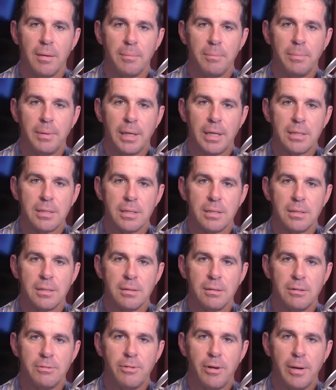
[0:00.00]
Because
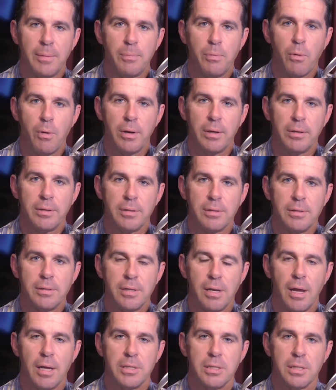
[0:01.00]
it's very important
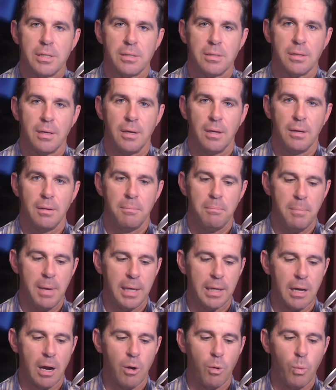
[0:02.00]
to not just
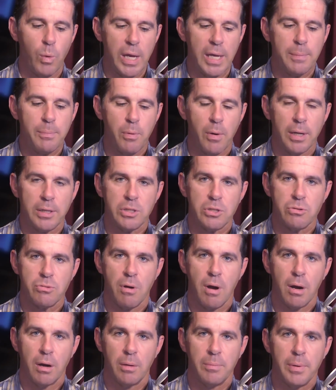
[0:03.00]
make our weak points
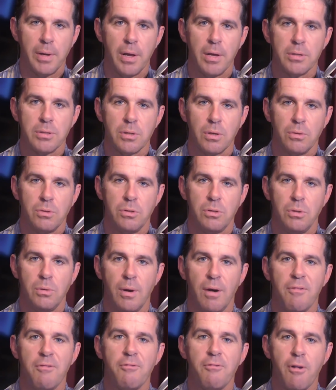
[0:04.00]
stronger, but also
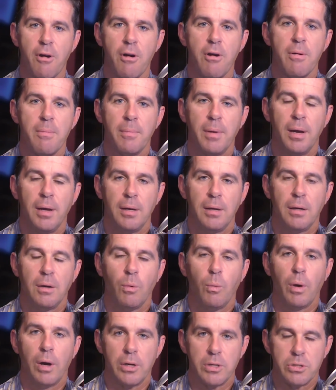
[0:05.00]
to affirm
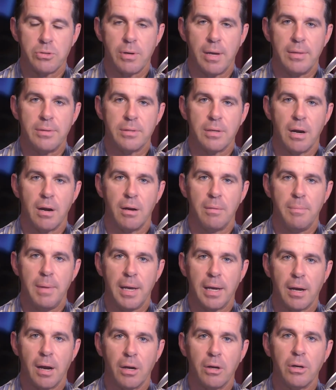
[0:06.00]
what our strengths are and
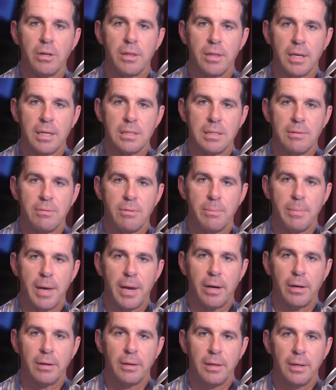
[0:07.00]
make our good things even
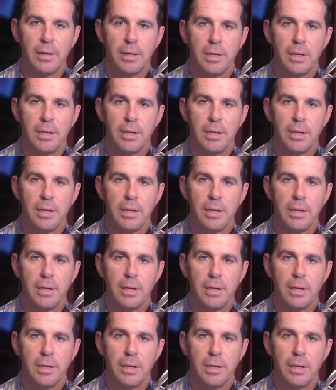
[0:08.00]
better.